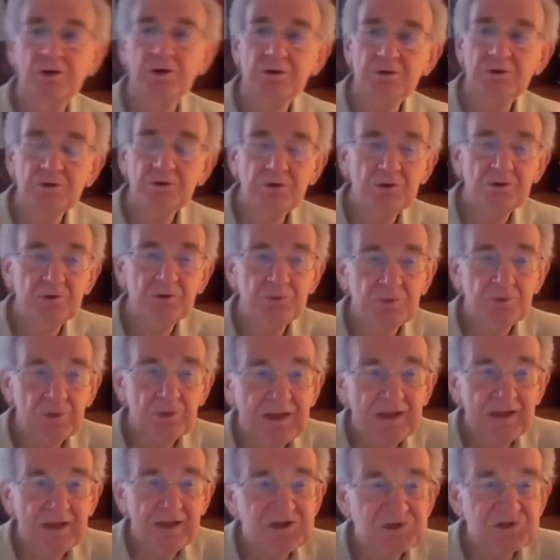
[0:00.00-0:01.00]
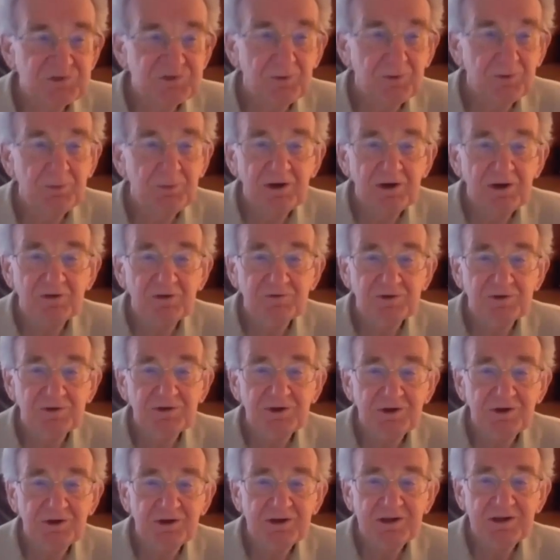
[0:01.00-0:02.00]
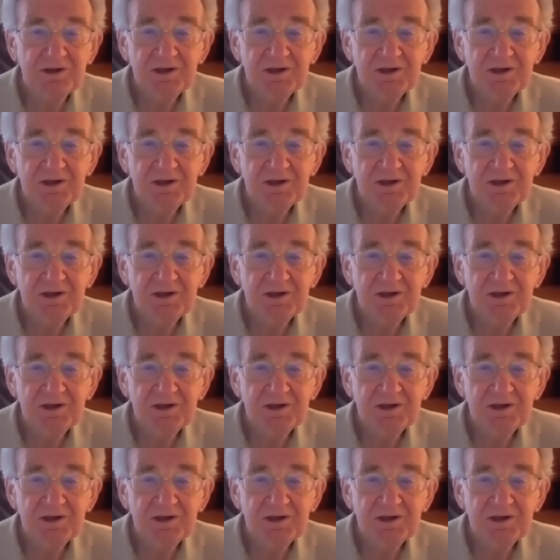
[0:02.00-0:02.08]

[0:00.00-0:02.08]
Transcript: your agent for power of attorney